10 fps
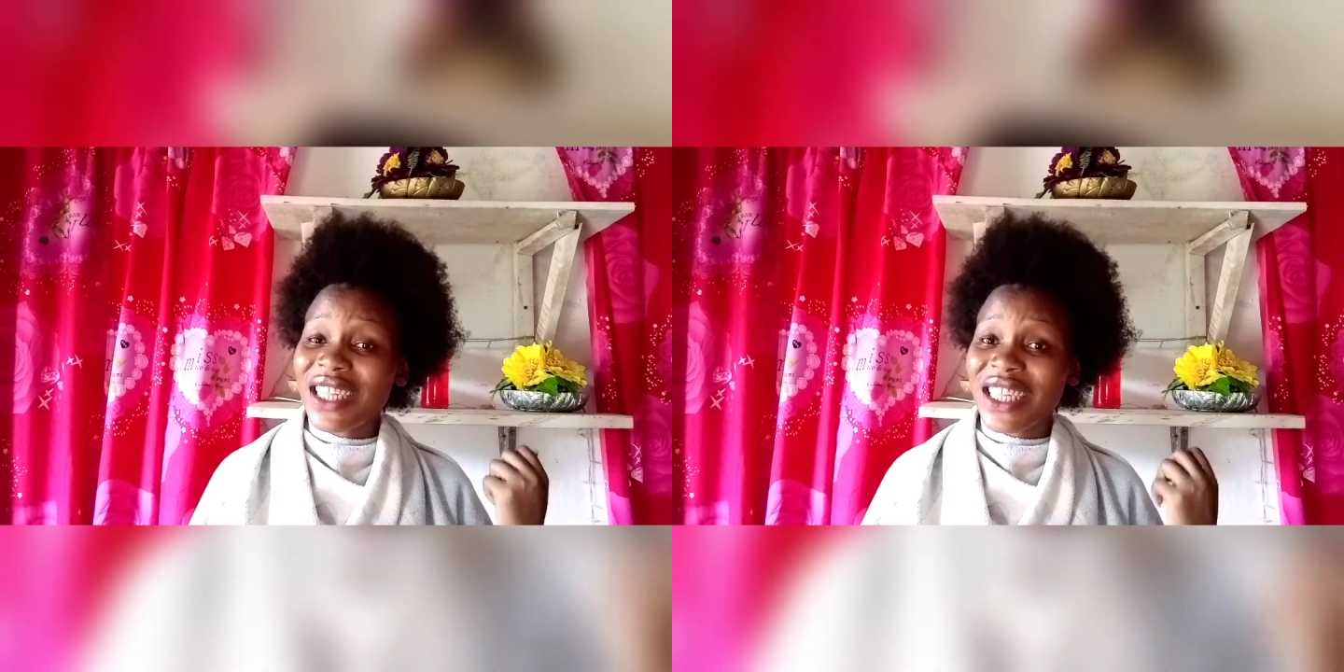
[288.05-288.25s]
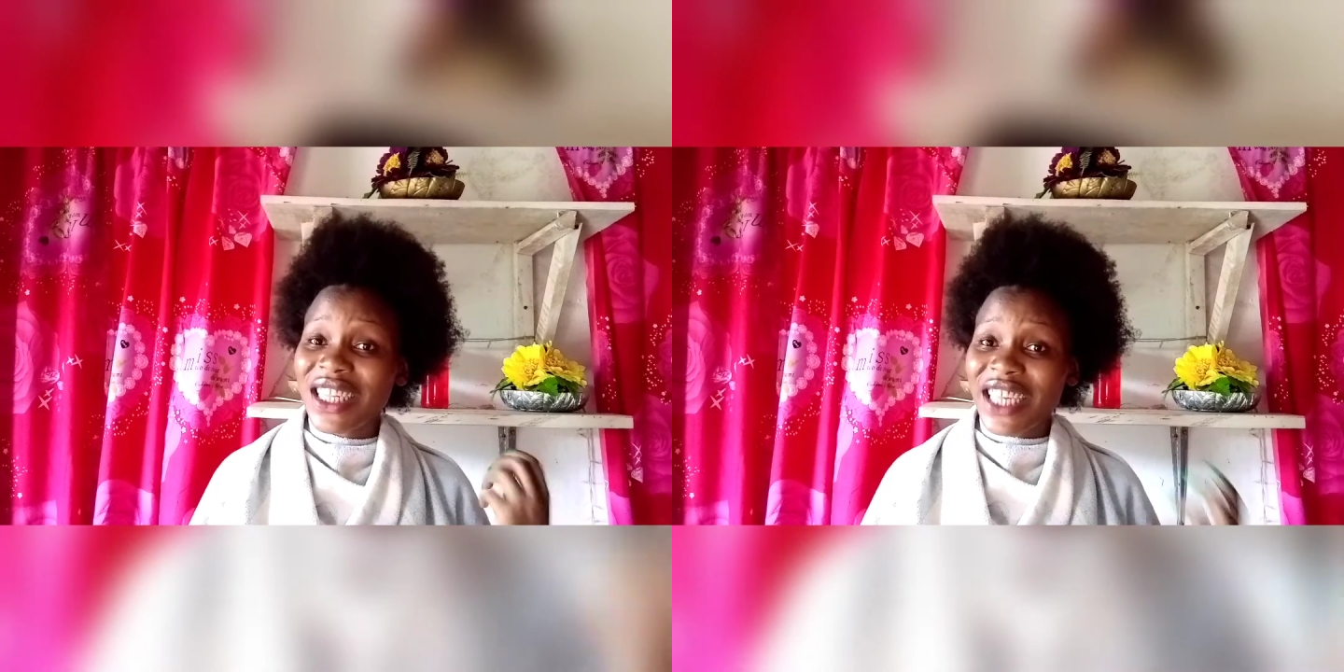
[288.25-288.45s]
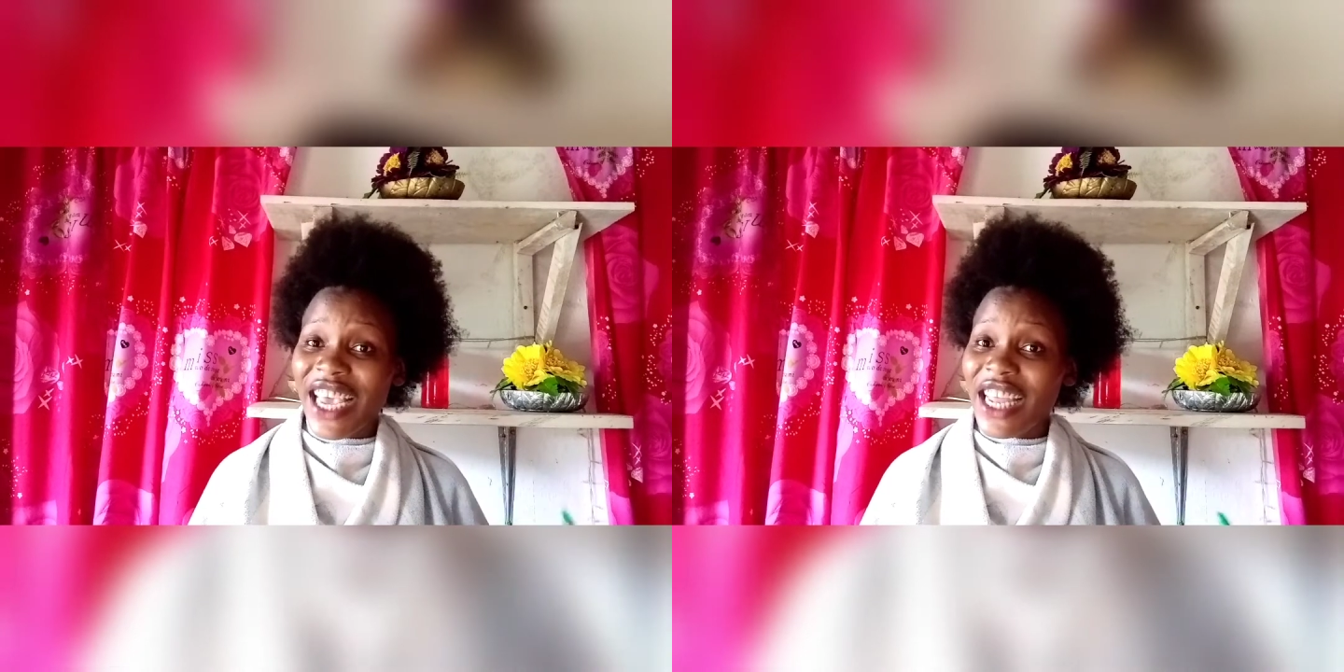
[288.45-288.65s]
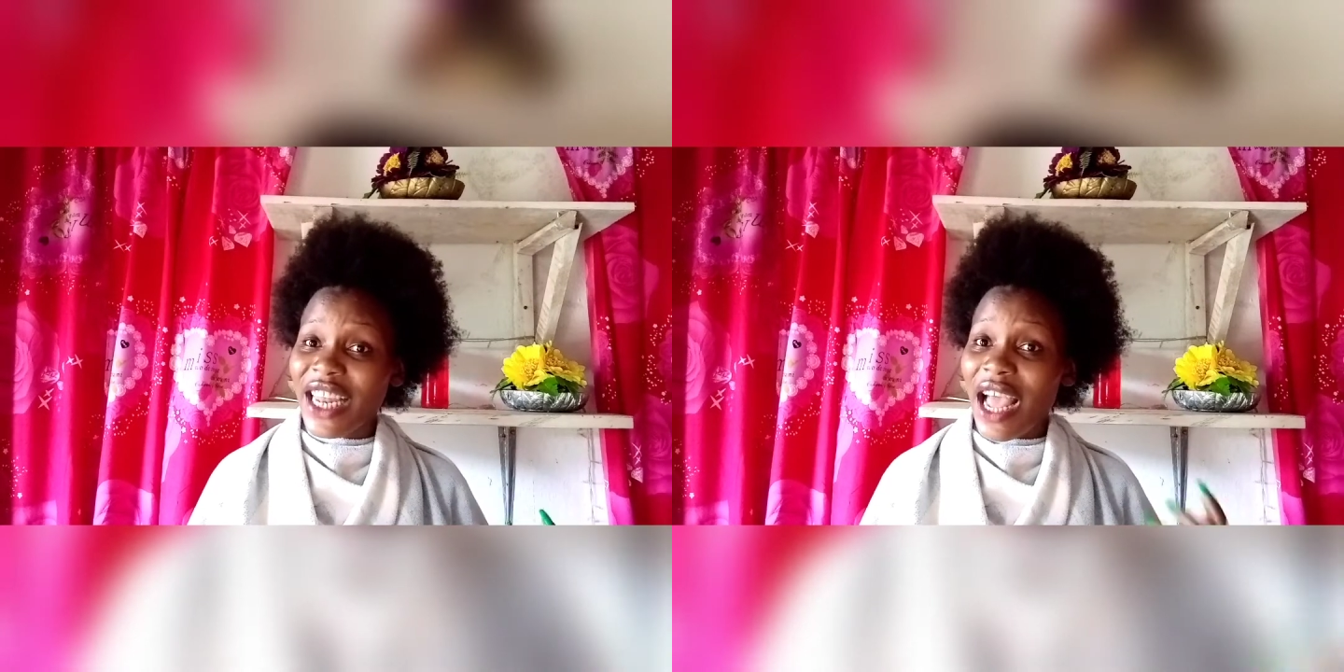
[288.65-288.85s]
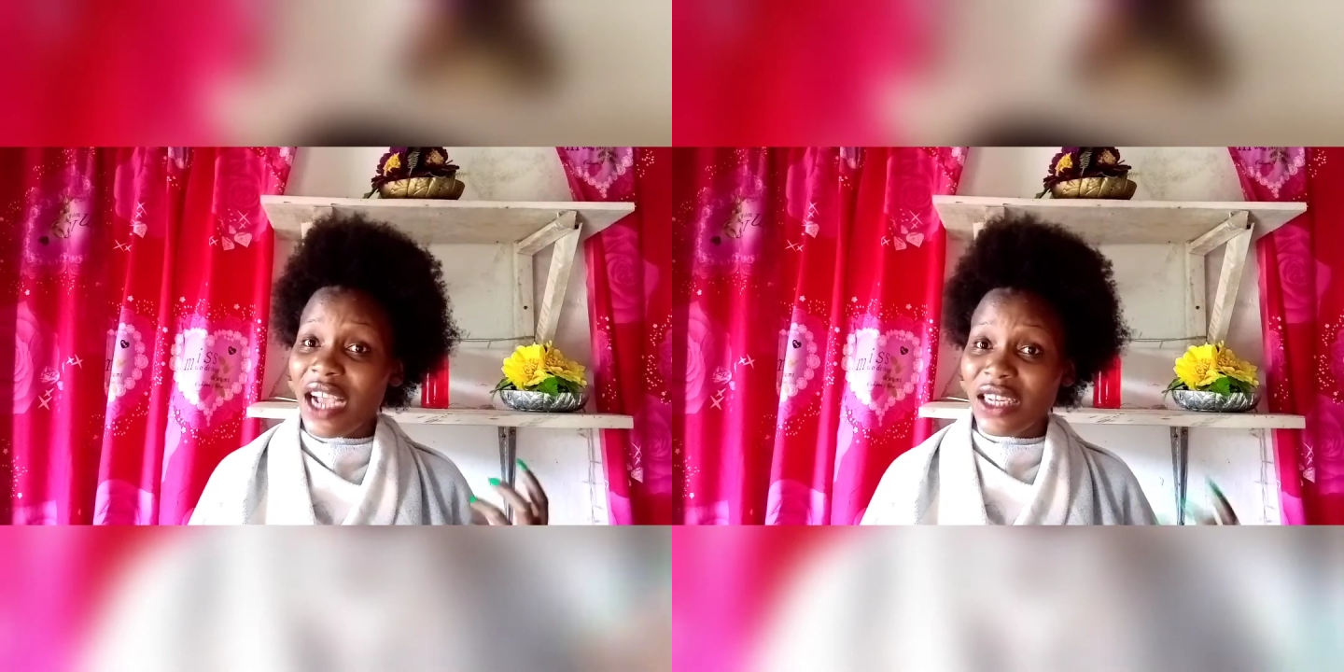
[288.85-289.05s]
skin
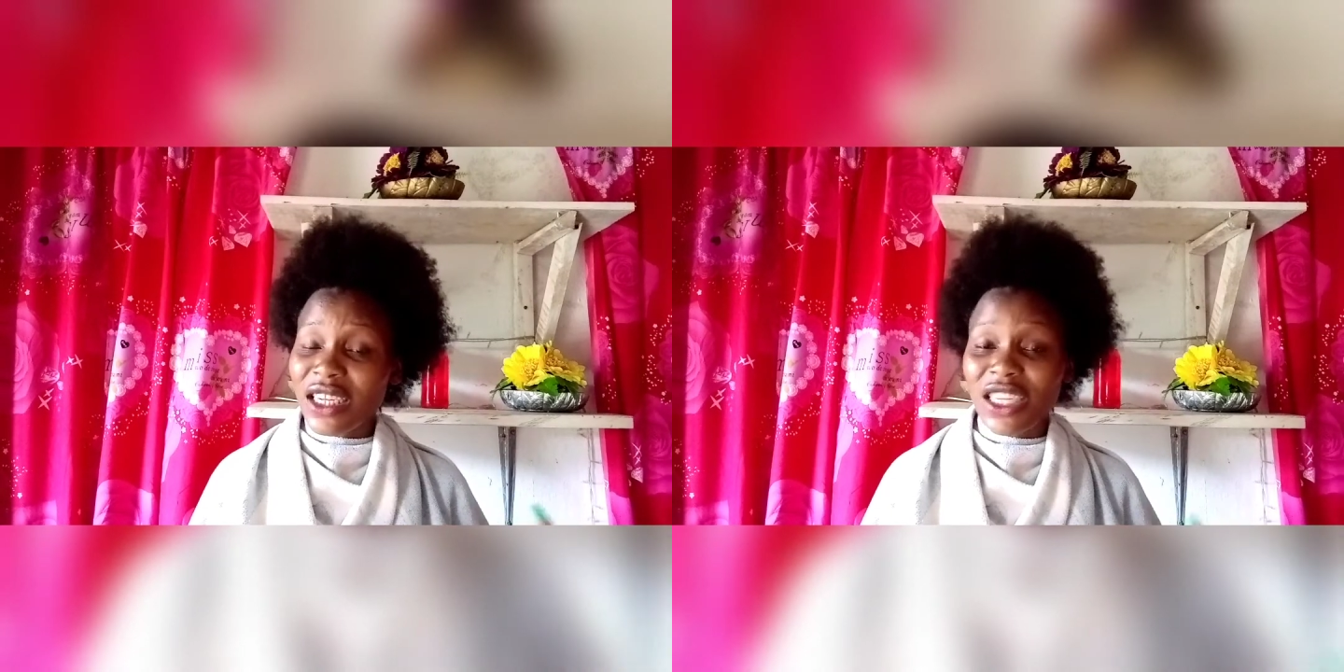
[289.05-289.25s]
acne.